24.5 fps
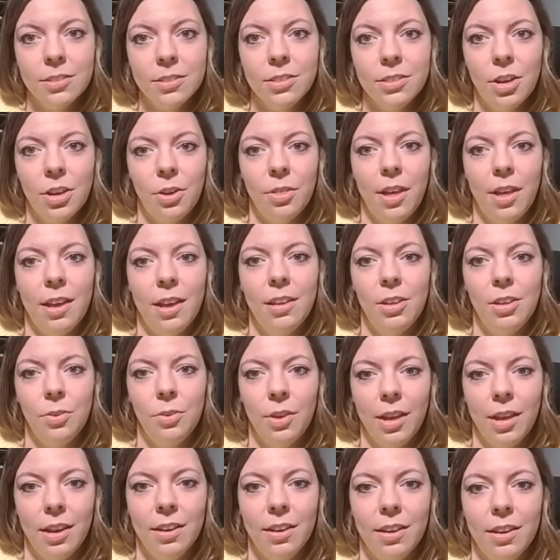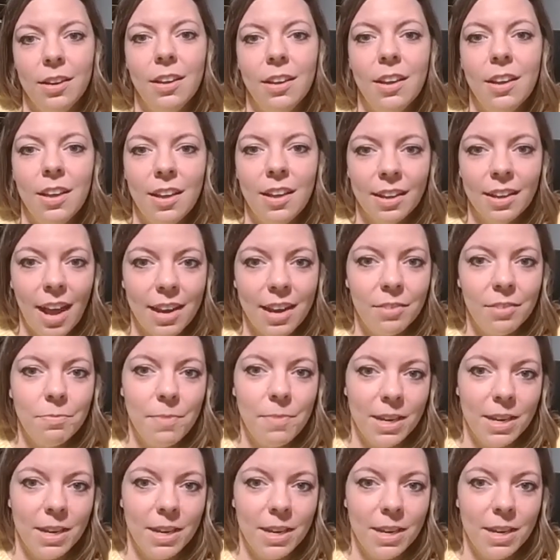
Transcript: so that you can kind of